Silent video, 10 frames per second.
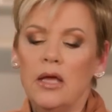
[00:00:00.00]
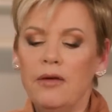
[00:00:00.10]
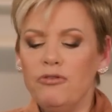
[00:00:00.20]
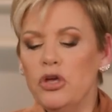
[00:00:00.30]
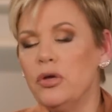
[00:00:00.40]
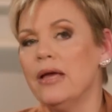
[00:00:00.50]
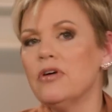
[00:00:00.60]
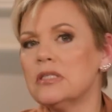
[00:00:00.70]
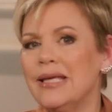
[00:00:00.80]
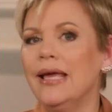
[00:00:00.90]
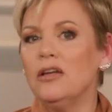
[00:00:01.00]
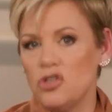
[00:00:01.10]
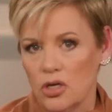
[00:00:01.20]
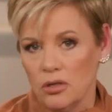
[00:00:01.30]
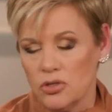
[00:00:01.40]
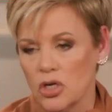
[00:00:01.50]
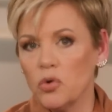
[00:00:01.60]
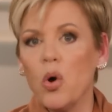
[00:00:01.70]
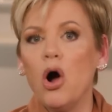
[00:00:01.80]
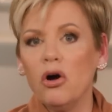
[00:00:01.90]
If you give attention to
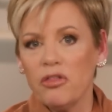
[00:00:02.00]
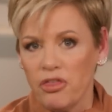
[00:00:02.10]
wrong